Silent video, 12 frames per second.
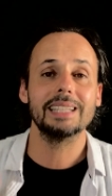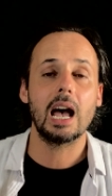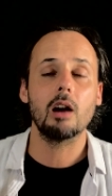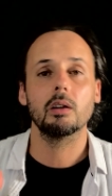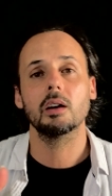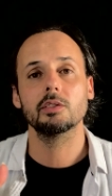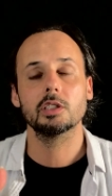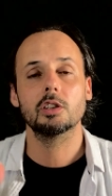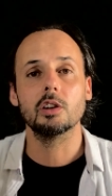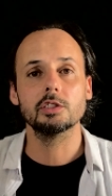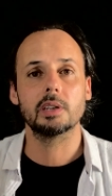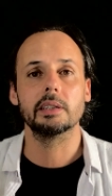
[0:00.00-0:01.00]
now, on the
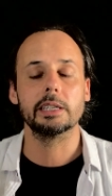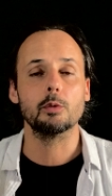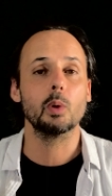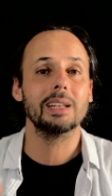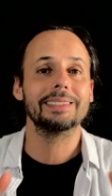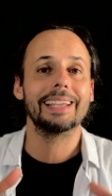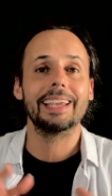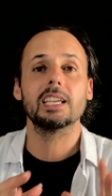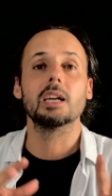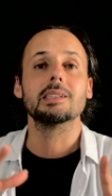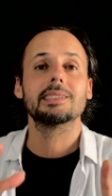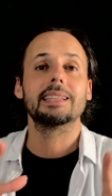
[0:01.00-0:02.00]
contrary, we'll
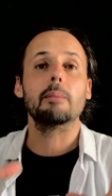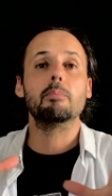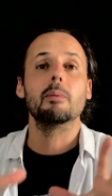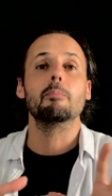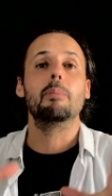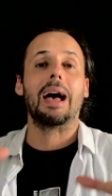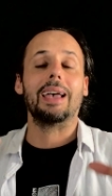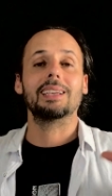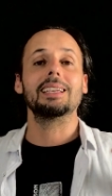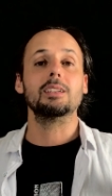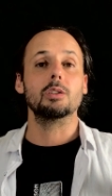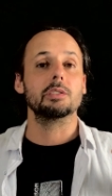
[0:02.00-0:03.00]
take a step
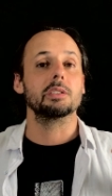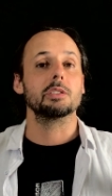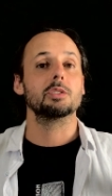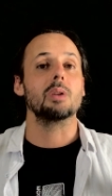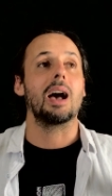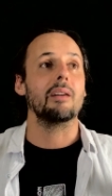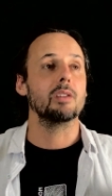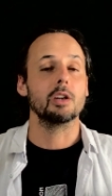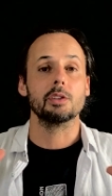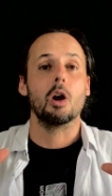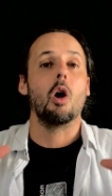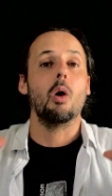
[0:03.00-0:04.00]
back in order to have
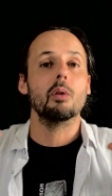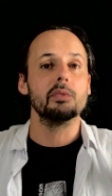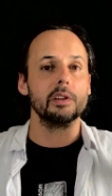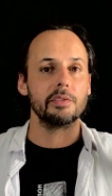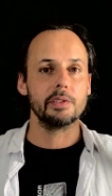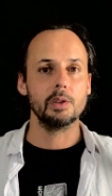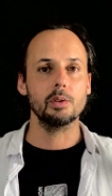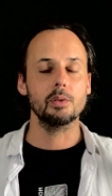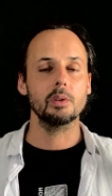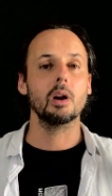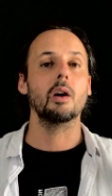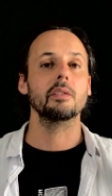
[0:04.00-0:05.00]
an overview
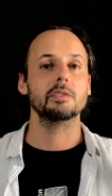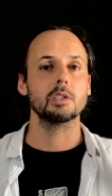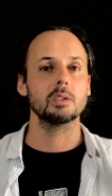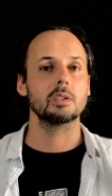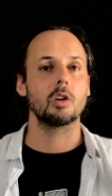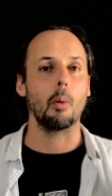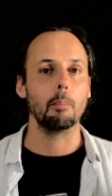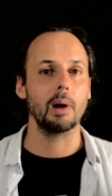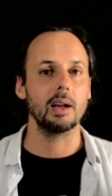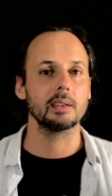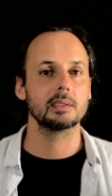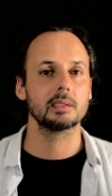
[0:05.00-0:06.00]
of the Compás.